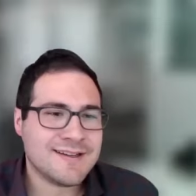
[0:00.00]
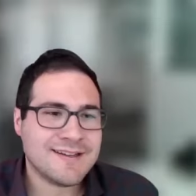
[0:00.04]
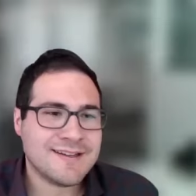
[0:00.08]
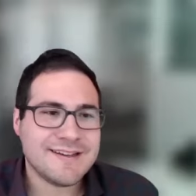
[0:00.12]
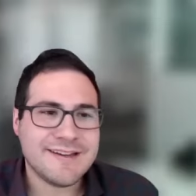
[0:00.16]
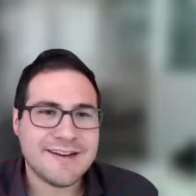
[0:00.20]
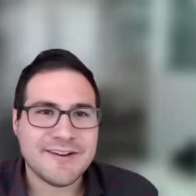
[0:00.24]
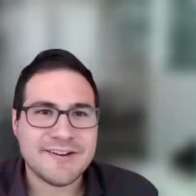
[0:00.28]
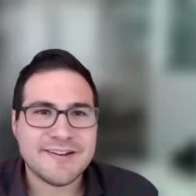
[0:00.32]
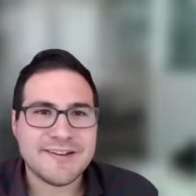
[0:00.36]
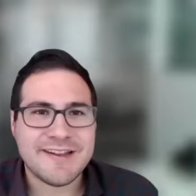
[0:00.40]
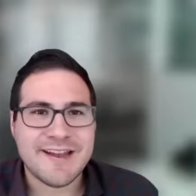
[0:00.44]

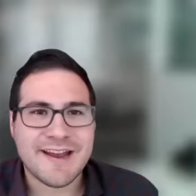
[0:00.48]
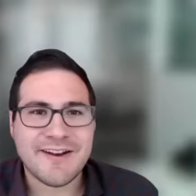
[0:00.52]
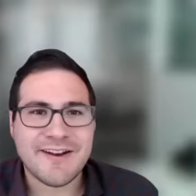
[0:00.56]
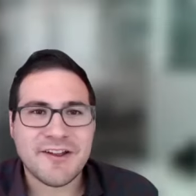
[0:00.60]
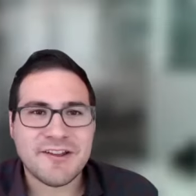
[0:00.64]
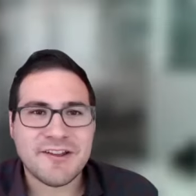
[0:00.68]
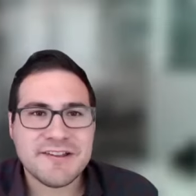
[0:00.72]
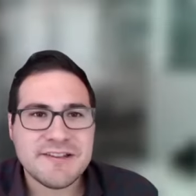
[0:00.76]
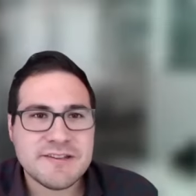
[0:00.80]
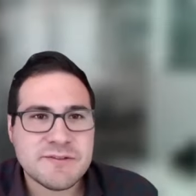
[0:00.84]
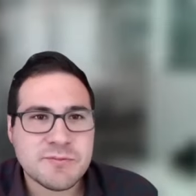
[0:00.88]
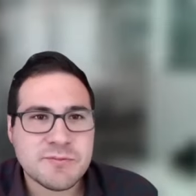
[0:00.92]
you know you got
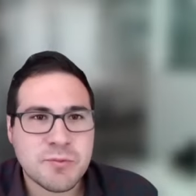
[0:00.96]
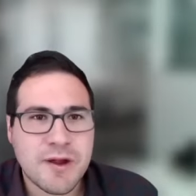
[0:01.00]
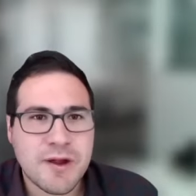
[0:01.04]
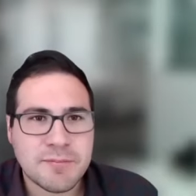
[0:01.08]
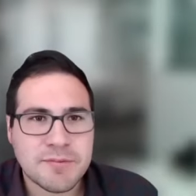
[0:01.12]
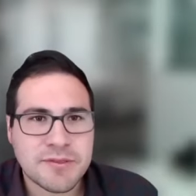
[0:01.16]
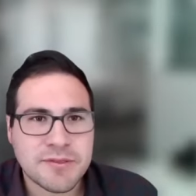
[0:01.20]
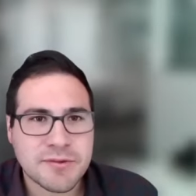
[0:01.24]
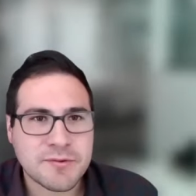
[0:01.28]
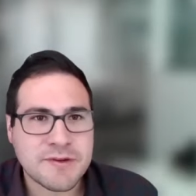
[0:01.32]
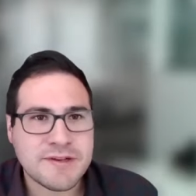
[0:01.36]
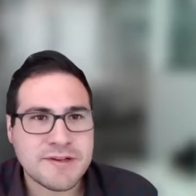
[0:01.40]
all these
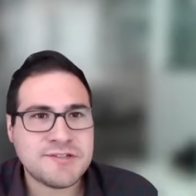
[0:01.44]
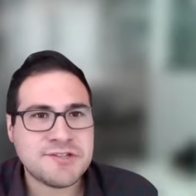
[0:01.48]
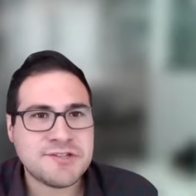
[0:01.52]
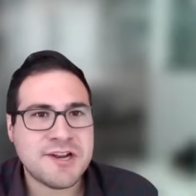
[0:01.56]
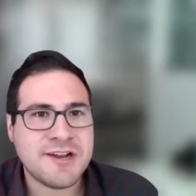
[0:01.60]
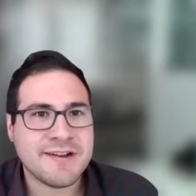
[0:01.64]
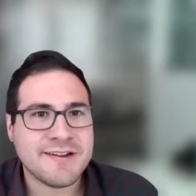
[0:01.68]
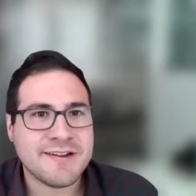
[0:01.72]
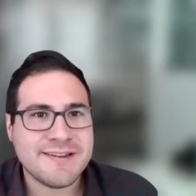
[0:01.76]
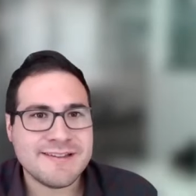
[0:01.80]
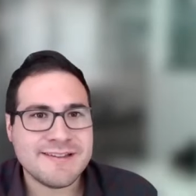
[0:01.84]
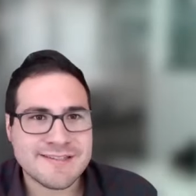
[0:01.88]
web3
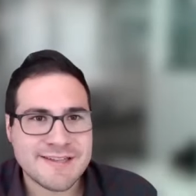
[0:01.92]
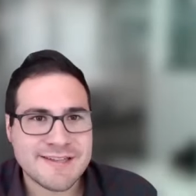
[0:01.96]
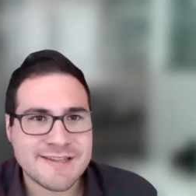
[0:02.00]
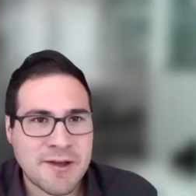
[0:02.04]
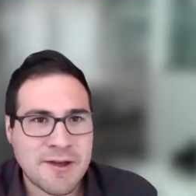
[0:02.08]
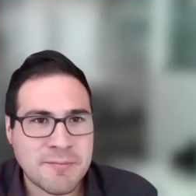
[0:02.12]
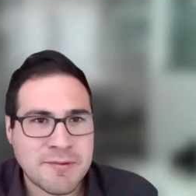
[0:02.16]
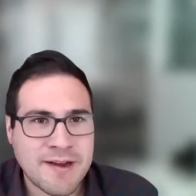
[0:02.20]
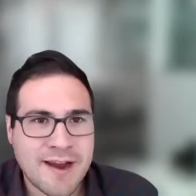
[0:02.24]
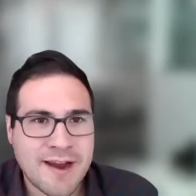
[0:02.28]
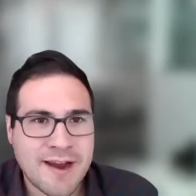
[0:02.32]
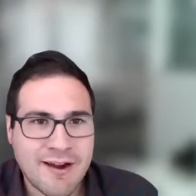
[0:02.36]
junkies
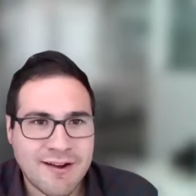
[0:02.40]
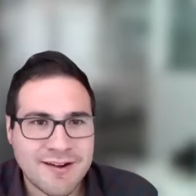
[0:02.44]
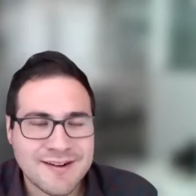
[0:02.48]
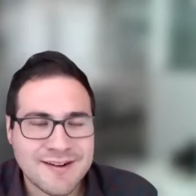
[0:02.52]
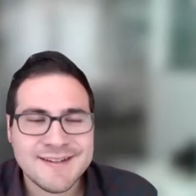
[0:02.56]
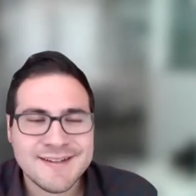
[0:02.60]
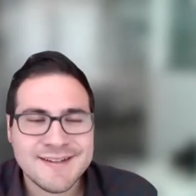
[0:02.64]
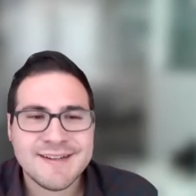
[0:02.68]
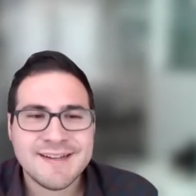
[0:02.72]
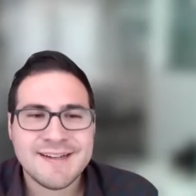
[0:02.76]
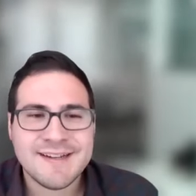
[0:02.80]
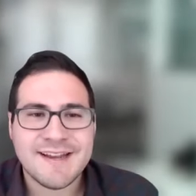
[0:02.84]
coming
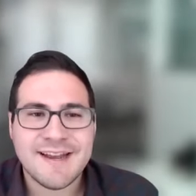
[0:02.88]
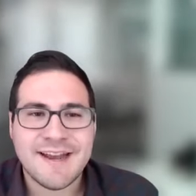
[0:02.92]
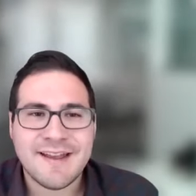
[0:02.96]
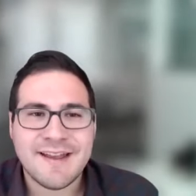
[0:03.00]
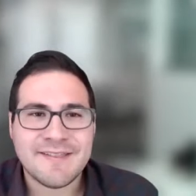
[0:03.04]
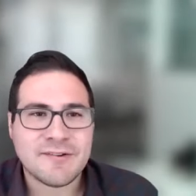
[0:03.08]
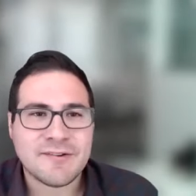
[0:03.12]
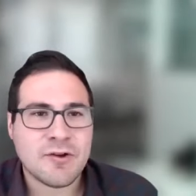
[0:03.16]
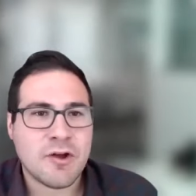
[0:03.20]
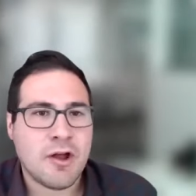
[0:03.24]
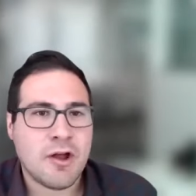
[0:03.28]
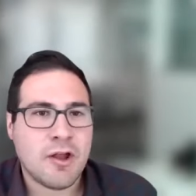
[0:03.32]
out
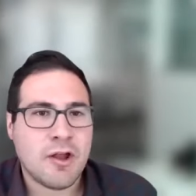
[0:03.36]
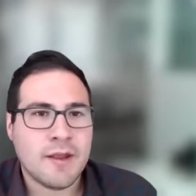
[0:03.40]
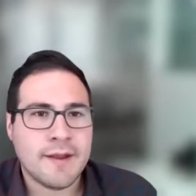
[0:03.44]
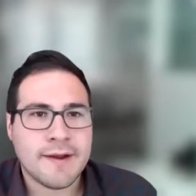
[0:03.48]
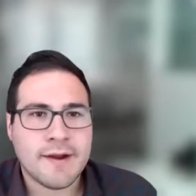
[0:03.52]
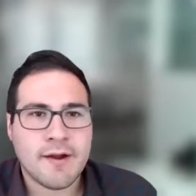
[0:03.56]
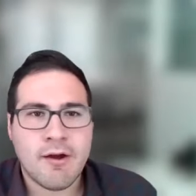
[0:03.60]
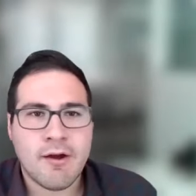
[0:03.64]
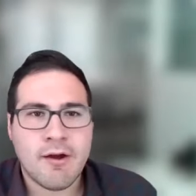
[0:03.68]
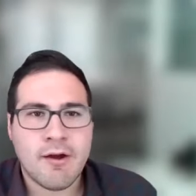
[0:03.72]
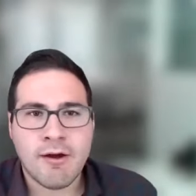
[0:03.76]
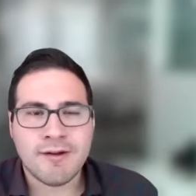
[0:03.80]
and they're all
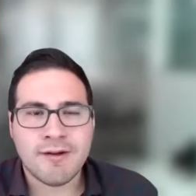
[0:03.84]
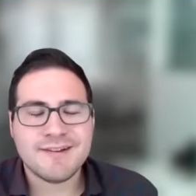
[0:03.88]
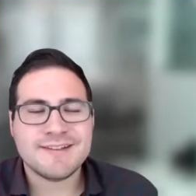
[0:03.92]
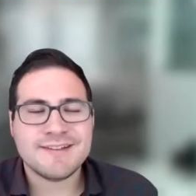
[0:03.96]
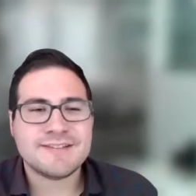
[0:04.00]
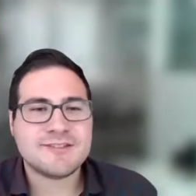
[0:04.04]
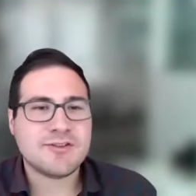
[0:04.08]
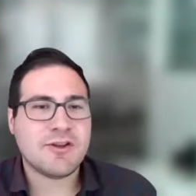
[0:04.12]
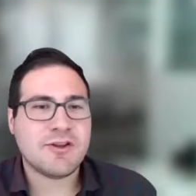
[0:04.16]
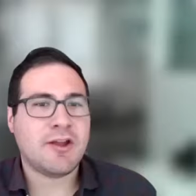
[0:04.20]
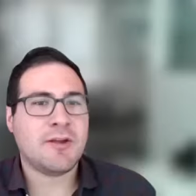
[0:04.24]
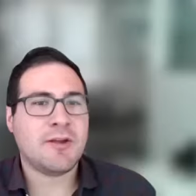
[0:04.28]
like oh
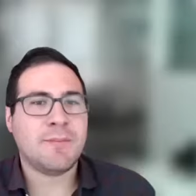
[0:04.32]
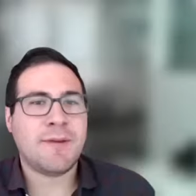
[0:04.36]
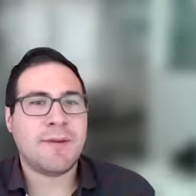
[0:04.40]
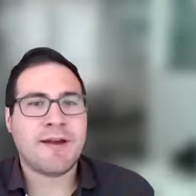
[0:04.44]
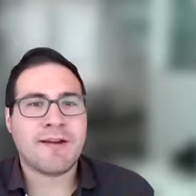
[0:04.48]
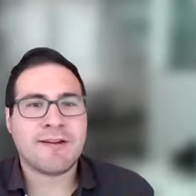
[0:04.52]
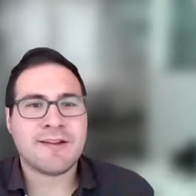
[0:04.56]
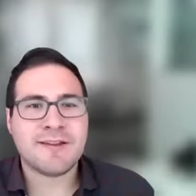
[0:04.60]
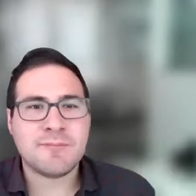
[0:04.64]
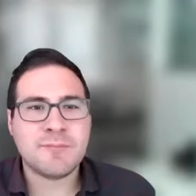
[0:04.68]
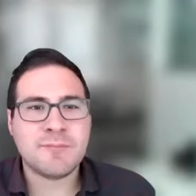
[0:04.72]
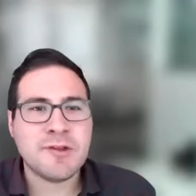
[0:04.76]
it's all
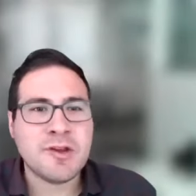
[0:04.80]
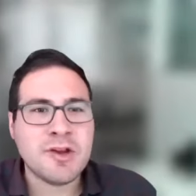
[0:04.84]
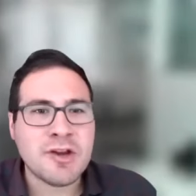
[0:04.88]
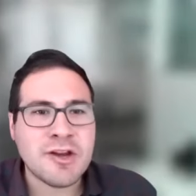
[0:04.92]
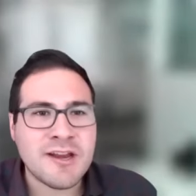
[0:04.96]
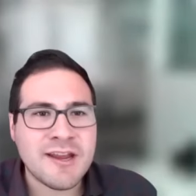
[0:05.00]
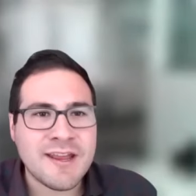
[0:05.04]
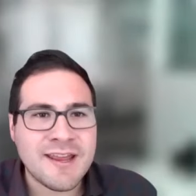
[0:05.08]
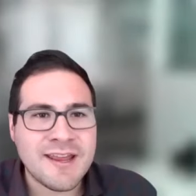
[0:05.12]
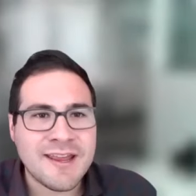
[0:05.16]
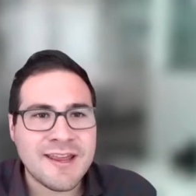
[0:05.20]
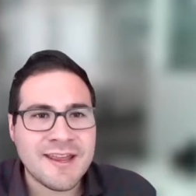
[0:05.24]
about
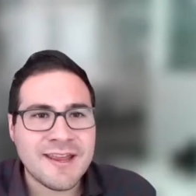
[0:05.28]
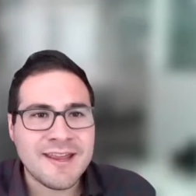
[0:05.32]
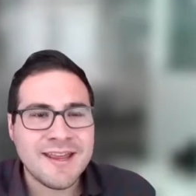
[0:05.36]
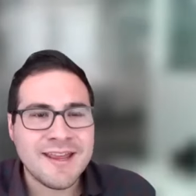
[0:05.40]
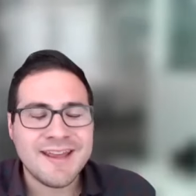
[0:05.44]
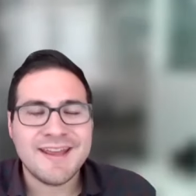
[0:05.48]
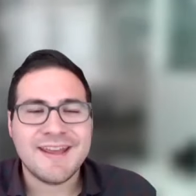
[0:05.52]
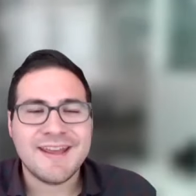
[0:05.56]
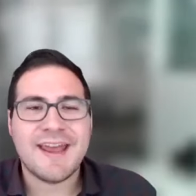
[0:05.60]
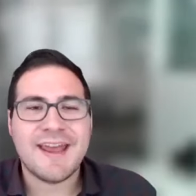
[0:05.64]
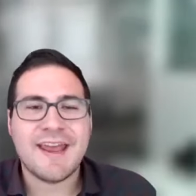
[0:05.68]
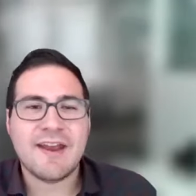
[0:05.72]
community
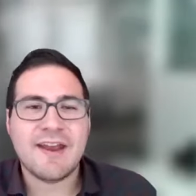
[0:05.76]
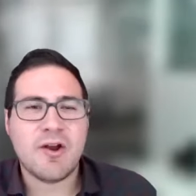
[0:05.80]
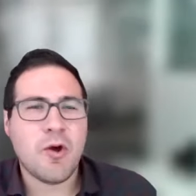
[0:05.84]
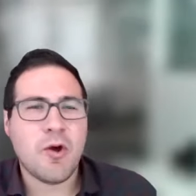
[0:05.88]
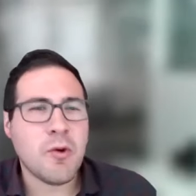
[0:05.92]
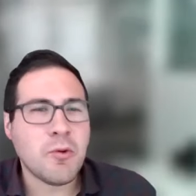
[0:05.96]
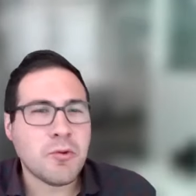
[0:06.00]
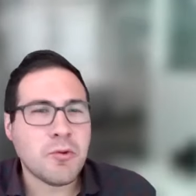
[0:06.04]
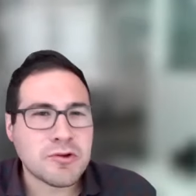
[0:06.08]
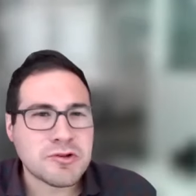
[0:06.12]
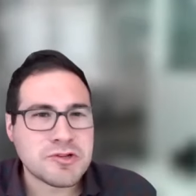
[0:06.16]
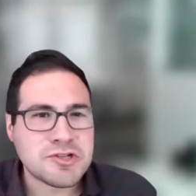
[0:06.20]
and
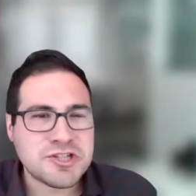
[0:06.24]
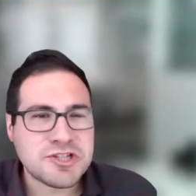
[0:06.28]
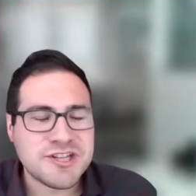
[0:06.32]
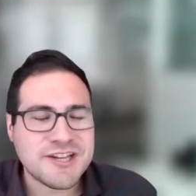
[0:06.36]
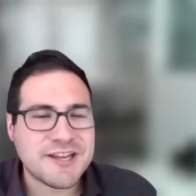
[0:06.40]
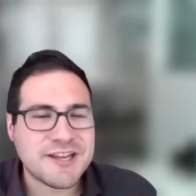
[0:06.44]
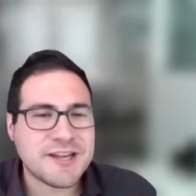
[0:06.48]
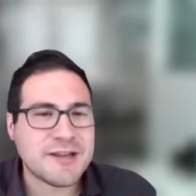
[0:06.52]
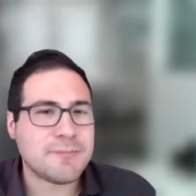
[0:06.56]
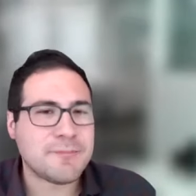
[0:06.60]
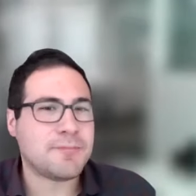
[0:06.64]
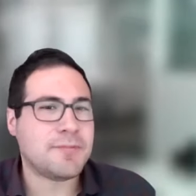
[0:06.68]

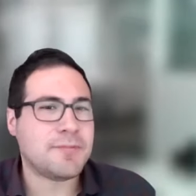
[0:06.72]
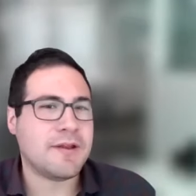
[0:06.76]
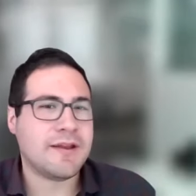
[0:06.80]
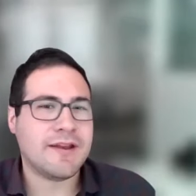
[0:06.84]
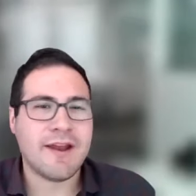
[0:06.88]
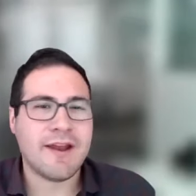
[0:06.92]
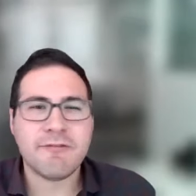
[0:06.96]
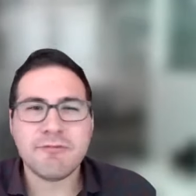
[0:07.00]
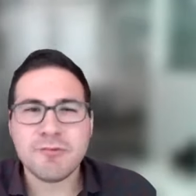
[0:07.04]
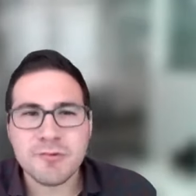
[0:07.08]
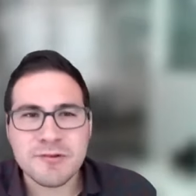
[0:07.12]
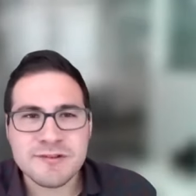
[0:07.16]
ownership and
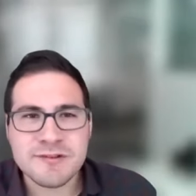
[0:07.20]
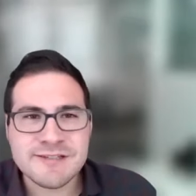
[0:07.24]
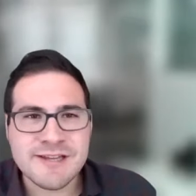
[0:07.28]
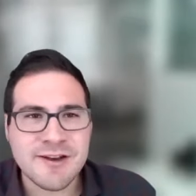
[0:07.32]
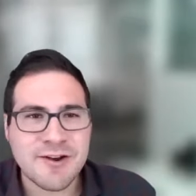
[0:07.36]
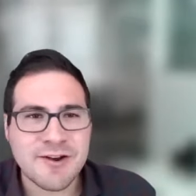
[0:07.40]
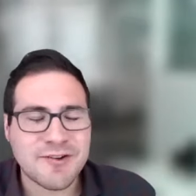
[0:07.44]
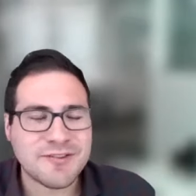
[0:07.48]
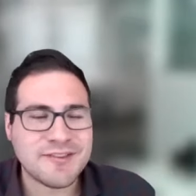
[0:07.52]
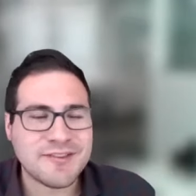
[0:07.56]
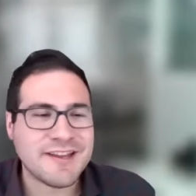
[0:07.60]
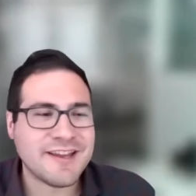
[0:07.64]
everyone's going
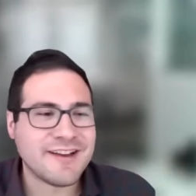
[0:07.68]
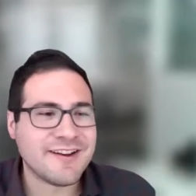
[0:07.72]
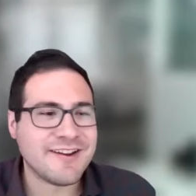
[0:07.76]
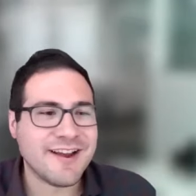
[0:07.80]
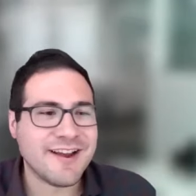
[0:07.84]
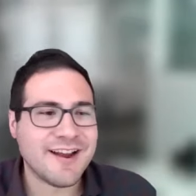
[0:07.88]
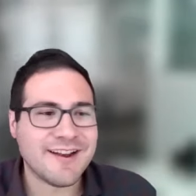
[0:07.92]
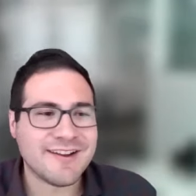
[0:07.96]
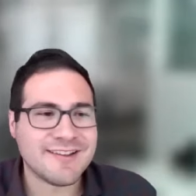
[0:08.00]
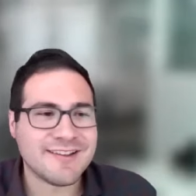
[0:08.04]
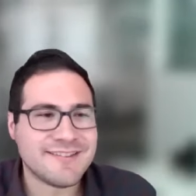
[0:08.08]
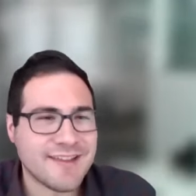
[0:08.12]
to own the
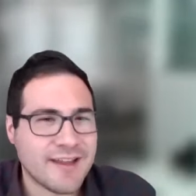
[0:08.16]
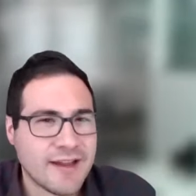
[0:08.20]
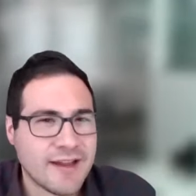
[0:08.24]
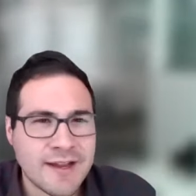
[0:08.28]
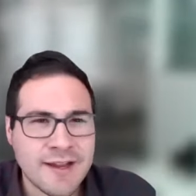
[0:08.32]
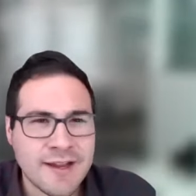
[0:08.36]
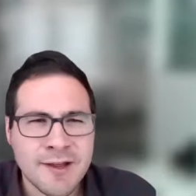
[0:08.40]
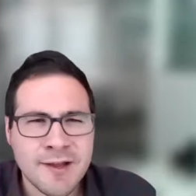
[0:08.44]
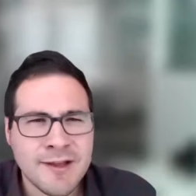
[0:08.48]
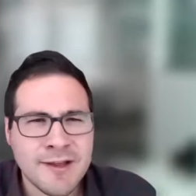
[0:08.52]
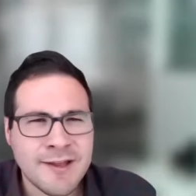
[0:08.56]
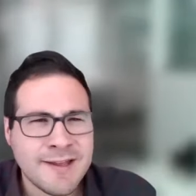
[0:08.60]
internet it's
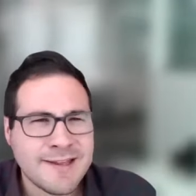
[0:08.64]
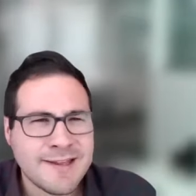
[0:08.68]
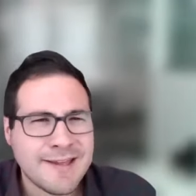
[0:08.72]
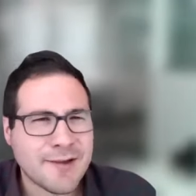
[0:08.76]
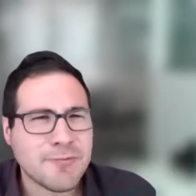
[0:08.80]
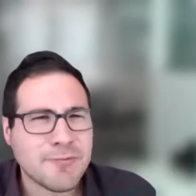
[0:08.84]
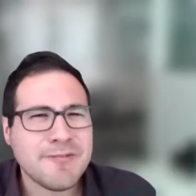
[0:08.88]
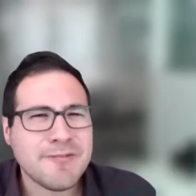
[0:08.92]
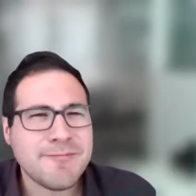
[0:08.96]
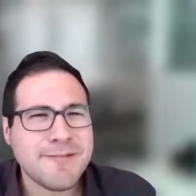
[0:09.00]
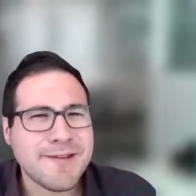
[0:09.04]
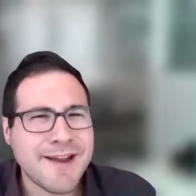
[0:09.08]
like yeah,
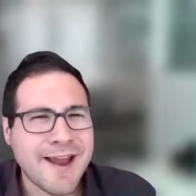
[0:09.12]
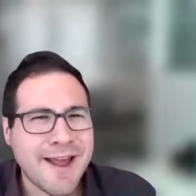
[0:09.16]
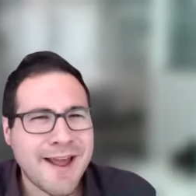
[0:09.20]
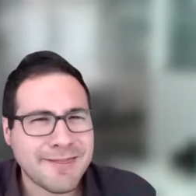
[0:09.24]
we've been